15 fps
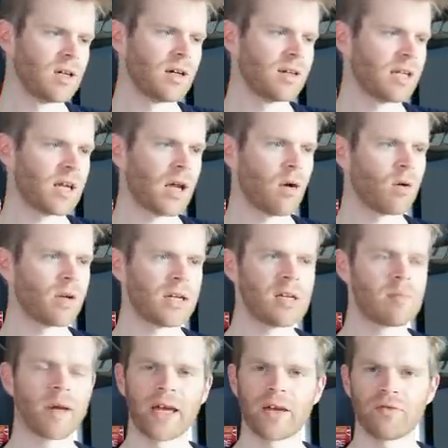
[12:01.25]
and they go on
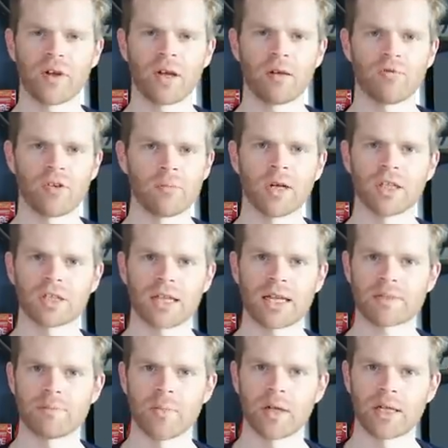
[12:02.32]
eBay for much
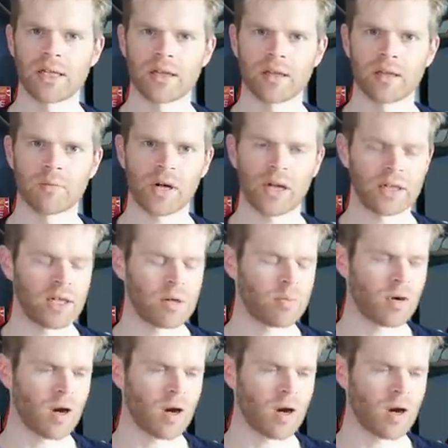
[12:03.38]
less money than the brand new